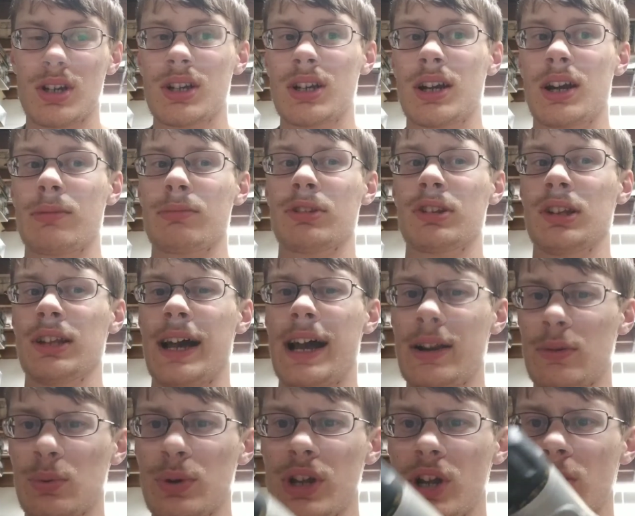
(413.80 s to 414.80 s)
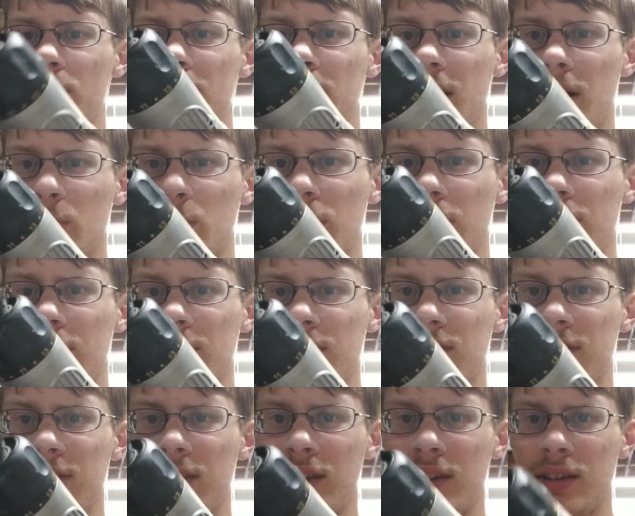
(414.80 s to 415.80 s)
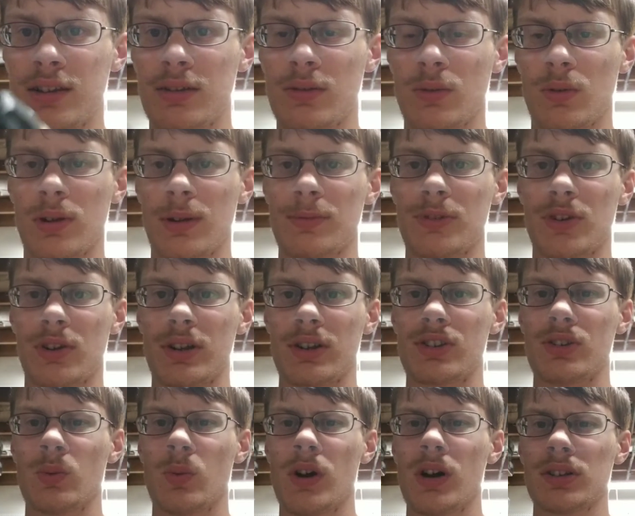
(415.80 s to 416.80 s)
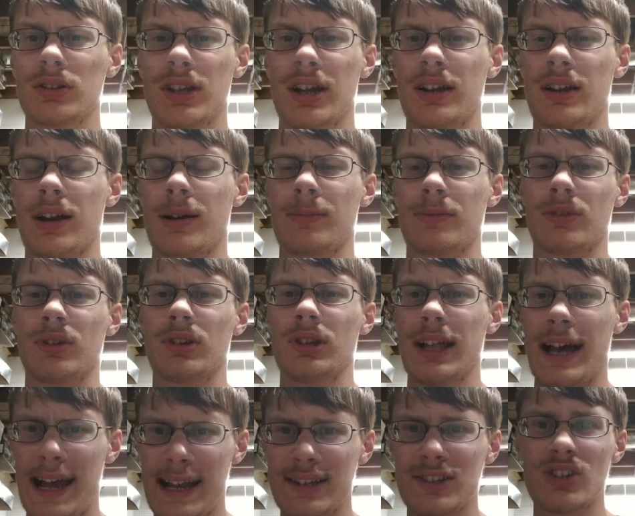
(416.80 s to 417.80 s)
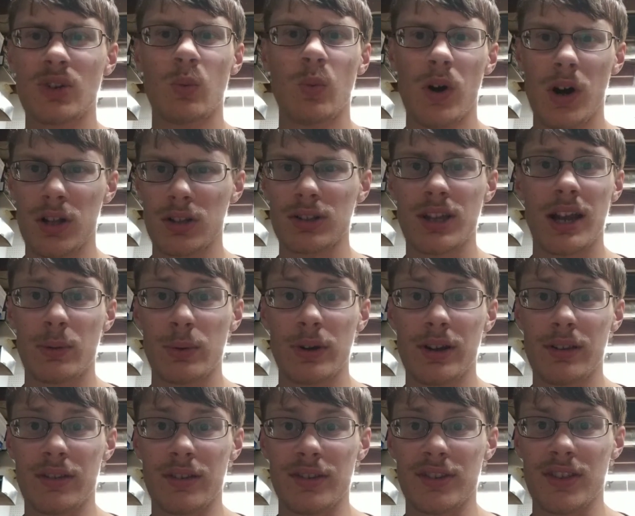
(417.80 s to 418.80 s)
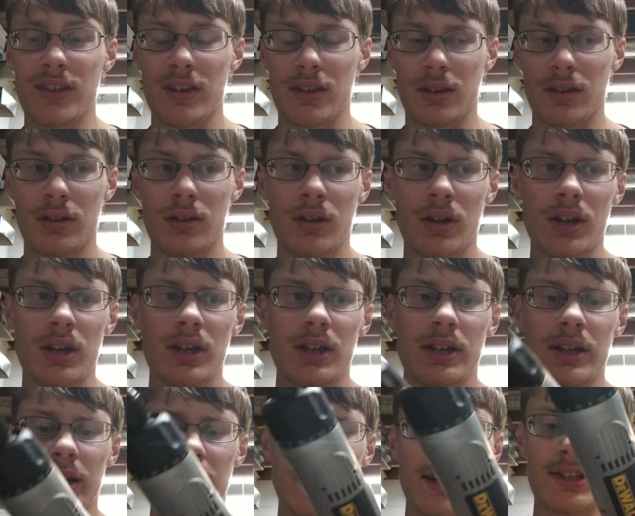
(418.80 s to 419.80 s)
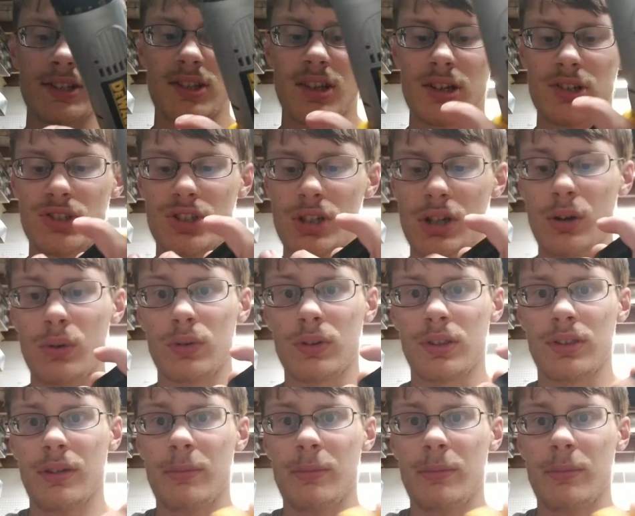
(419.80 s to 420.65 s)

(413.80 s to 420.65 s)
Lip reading: I'm glad Ryobi got rid of this thing. Or, I'm sorry, I'm glad Dewalt got rid of this thing. It's a joke. The